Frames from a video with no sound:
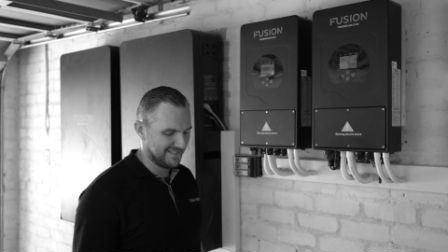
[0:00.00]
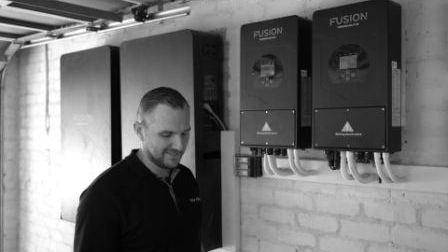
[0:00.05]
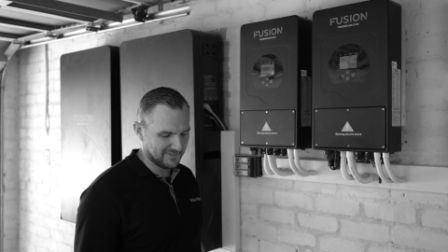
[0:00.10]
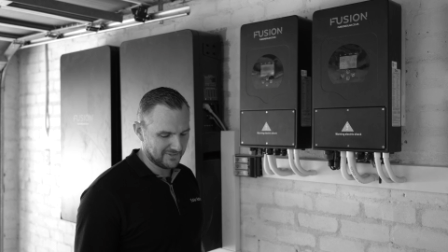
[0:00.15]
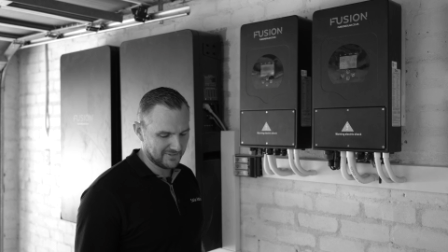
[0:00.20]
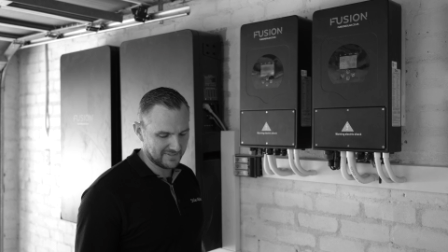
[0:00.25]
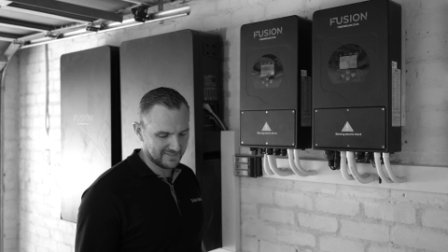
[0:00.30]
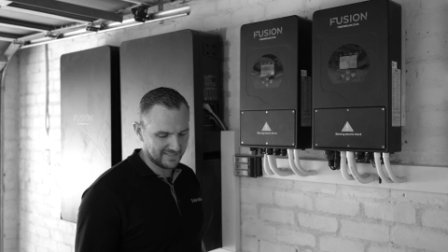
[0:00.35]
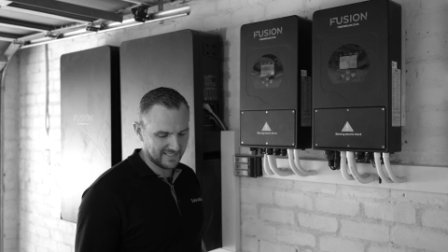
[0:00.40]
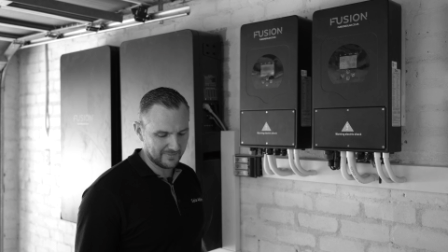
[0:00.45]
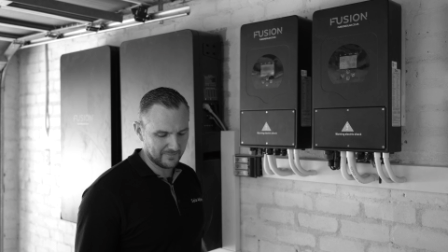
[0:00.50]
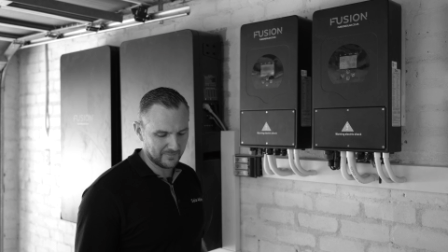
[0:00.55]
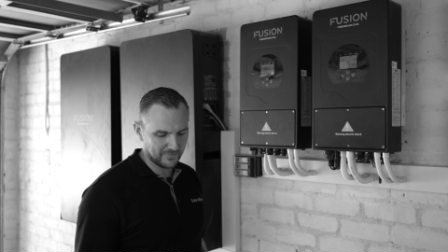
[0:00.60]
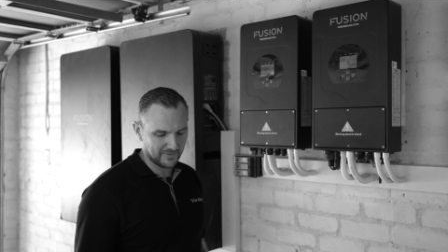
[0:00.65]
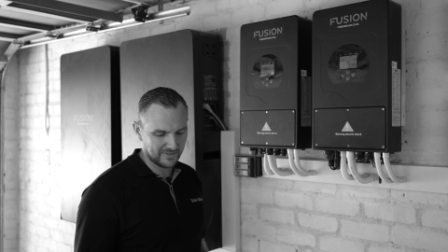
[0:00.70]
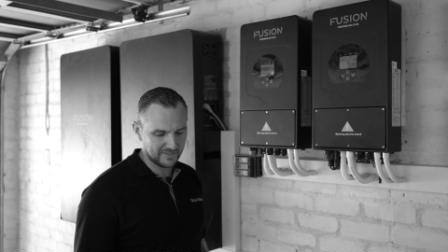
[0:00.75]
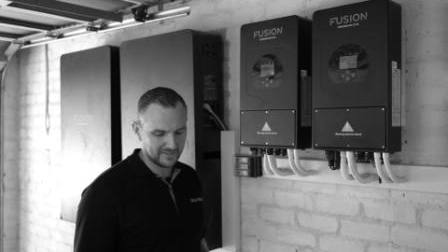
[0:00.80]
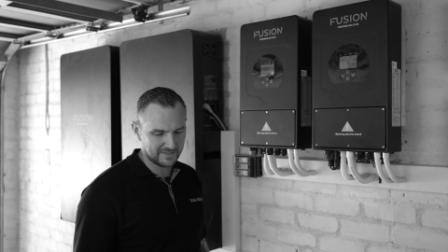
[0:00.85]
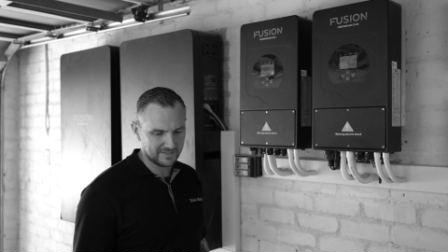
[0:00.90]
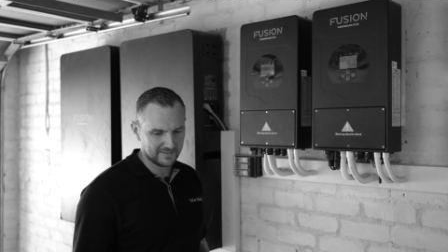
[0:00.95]
so it's
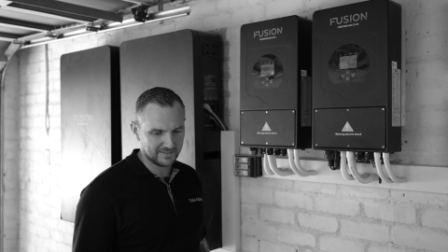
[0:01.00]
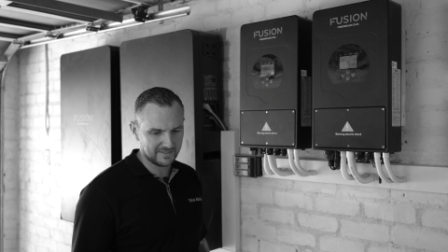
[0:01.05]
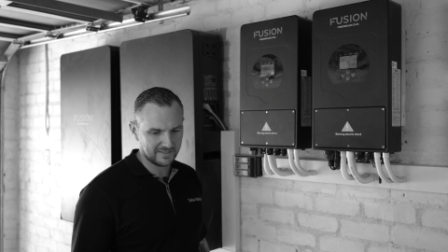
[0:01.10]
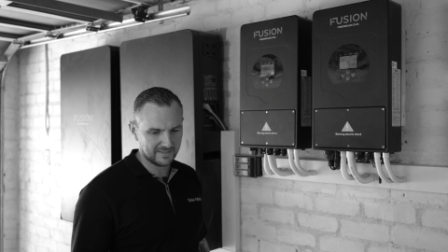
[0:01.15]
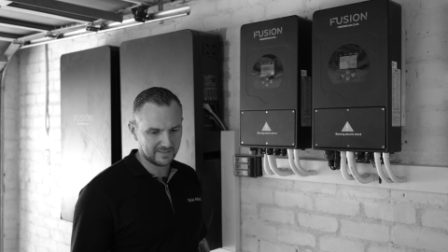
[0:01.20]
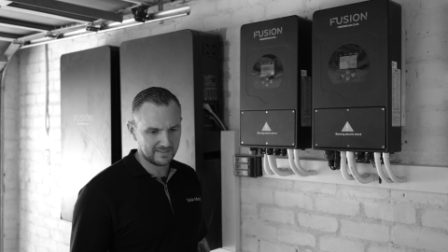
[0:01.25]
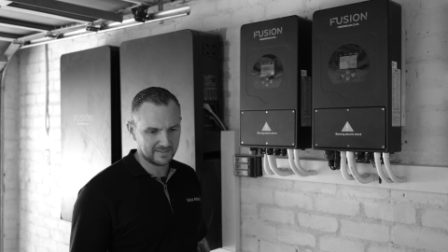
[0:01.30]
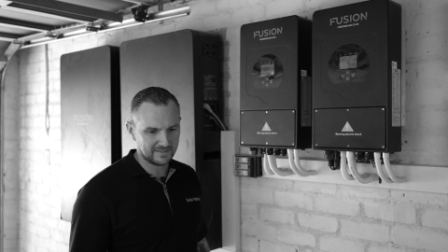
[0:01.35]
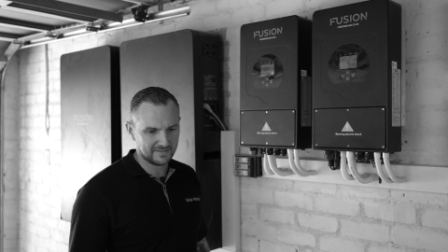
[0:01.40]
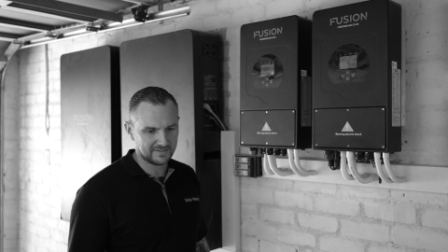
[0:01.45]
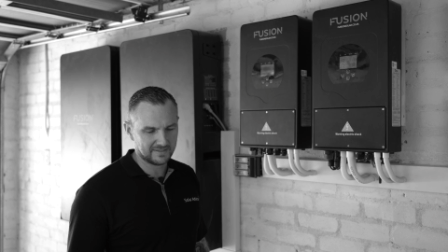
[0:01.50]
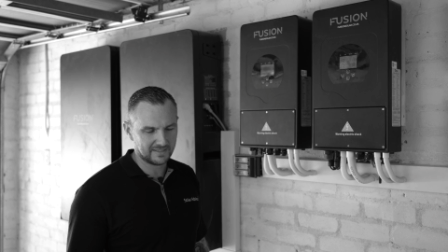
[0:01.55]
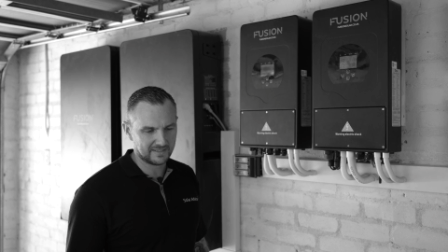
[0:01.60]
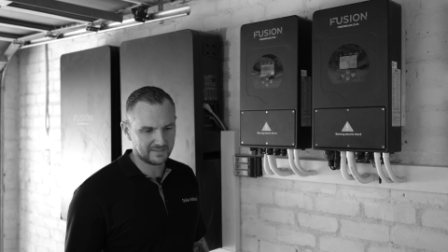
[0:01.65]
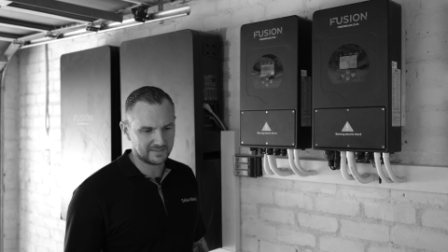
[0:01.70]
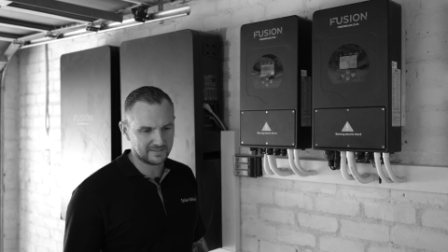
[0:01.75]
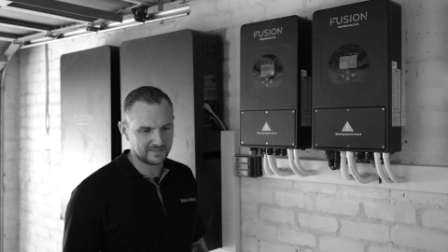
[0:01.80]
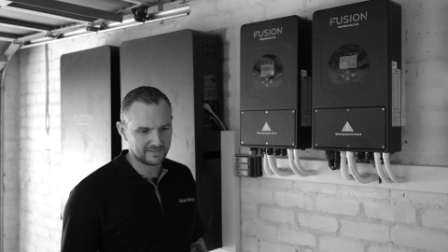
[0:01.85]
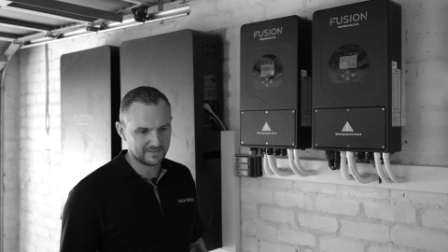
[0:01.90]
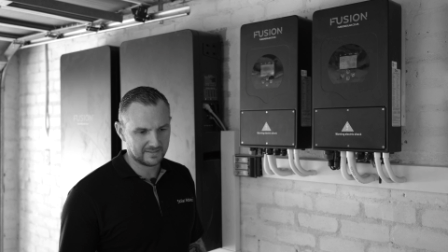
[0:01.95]

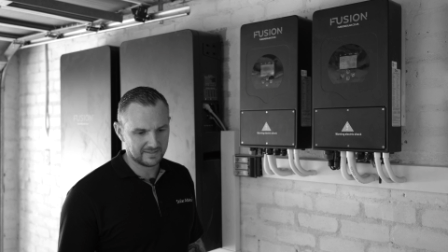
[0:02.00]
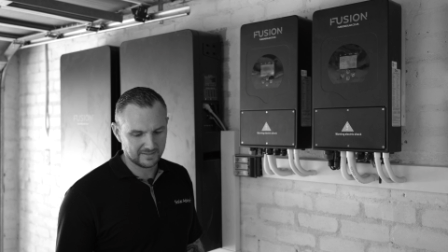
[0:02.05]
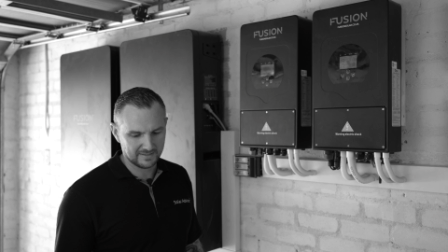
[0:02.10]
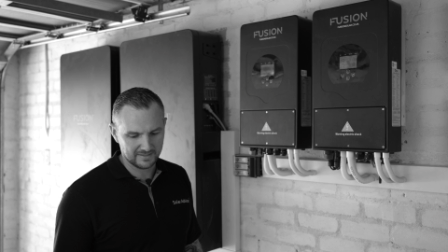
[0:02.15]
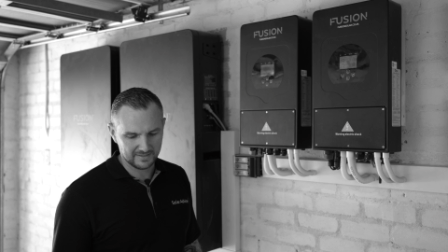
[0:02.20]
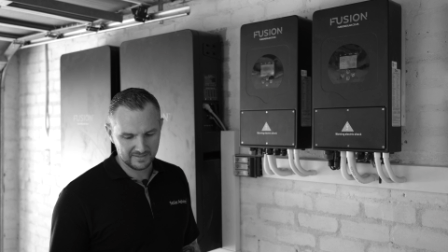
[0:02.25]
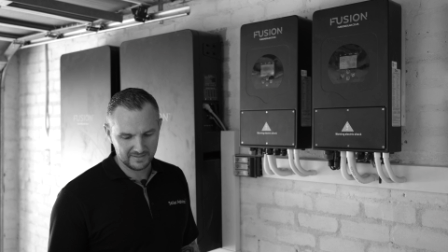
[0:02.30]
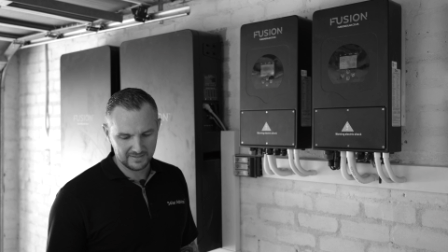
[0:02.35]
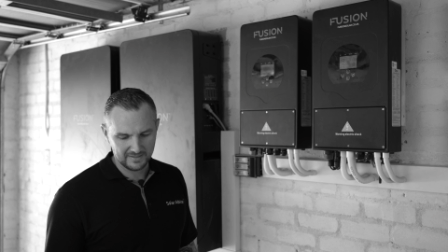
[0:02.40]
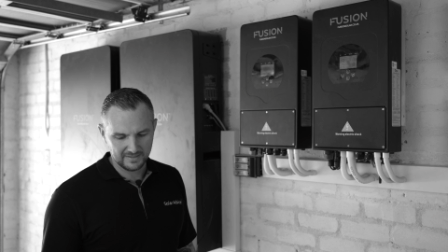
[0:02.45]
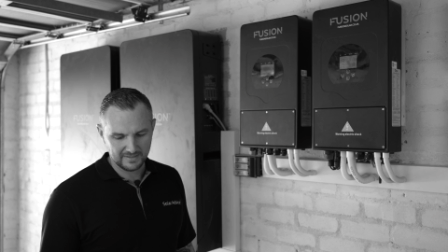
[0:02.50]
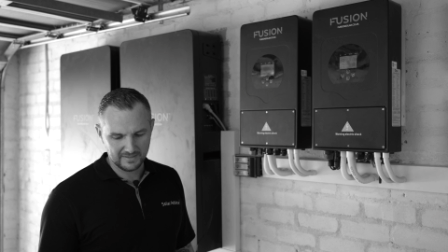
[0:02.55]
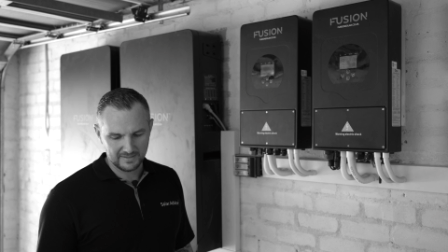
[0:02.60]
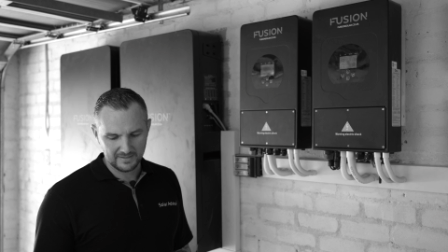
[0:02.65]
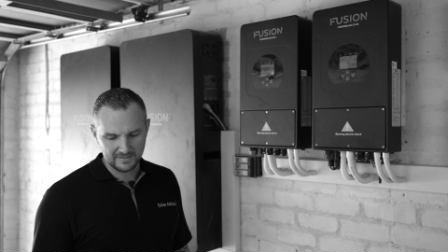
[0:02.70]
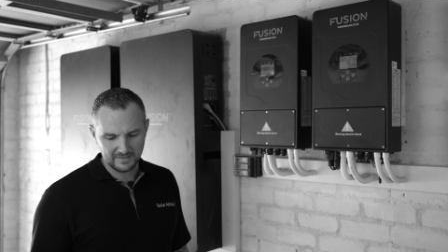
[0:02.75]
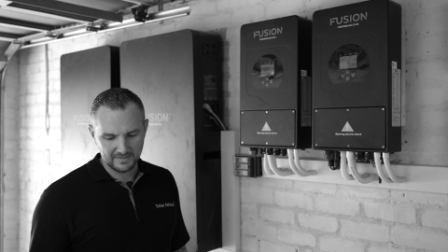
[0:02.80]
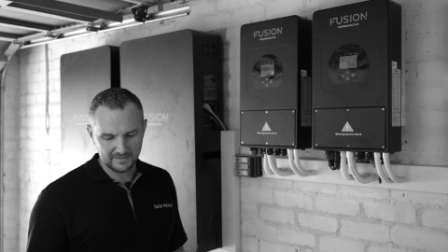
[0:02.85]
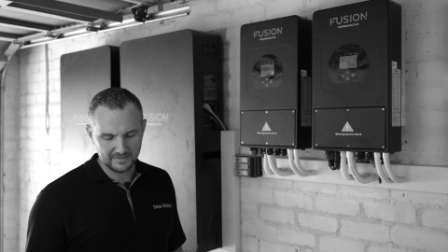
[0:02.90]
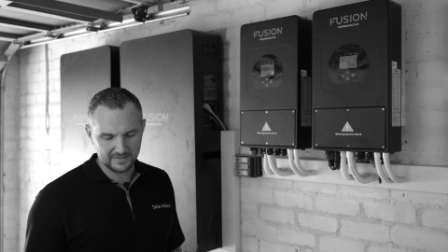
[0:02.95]
10.6
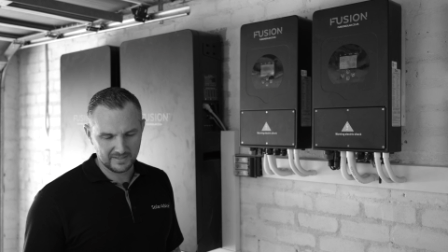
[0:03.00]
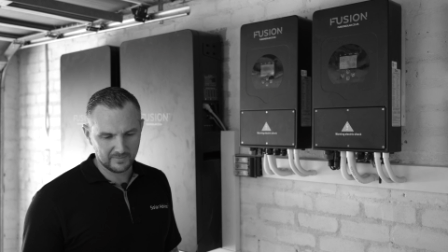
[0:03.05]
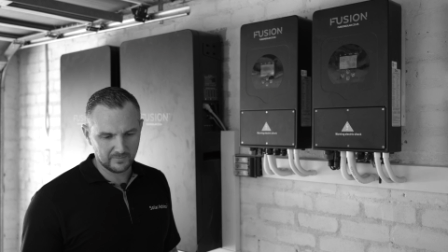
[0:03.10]
uh,